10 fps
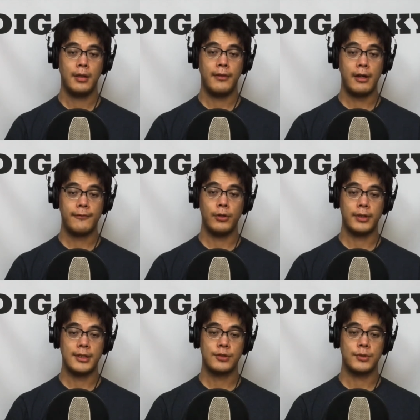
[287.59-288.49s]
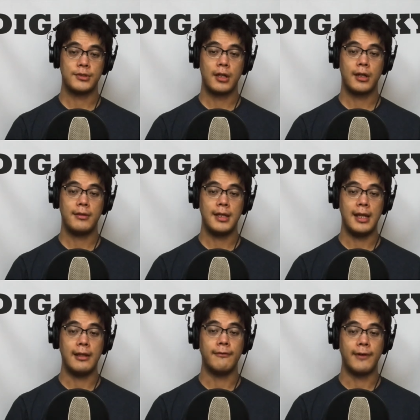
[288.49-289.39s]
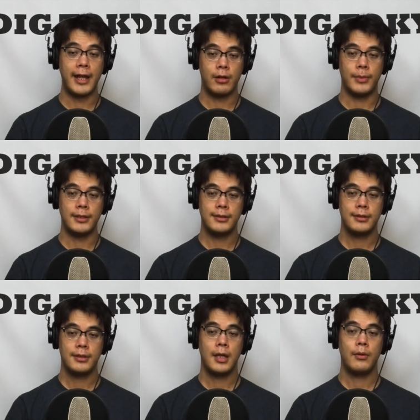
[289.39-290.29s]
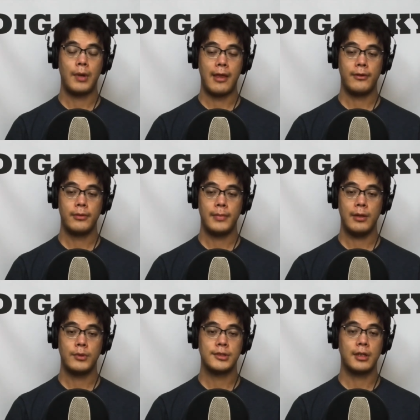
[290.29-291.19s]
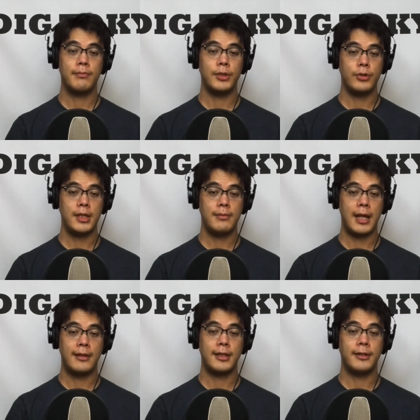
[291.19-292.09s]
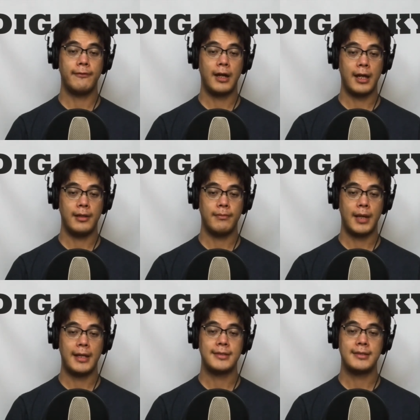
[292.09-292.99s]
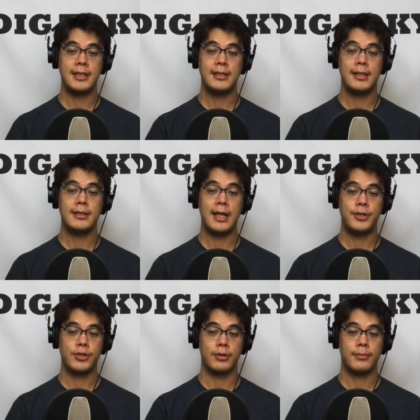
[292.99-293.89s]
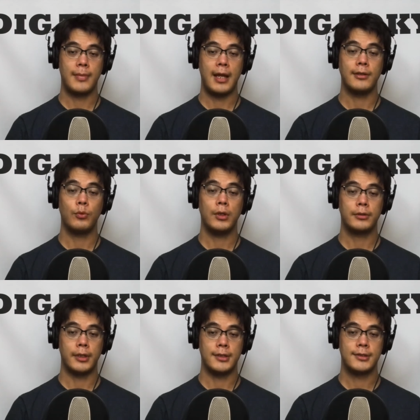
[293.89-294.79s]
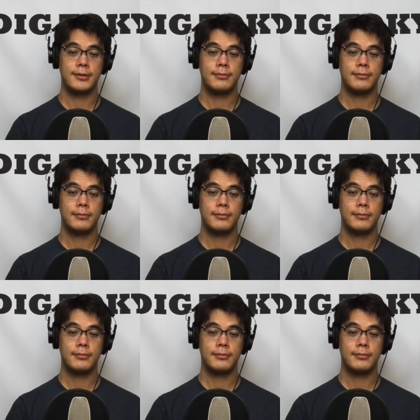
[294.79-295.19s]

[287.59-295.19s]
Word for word: Their focus was not on the environment, Rather, it was on beauty and the divine as seen in nature and the wilderness.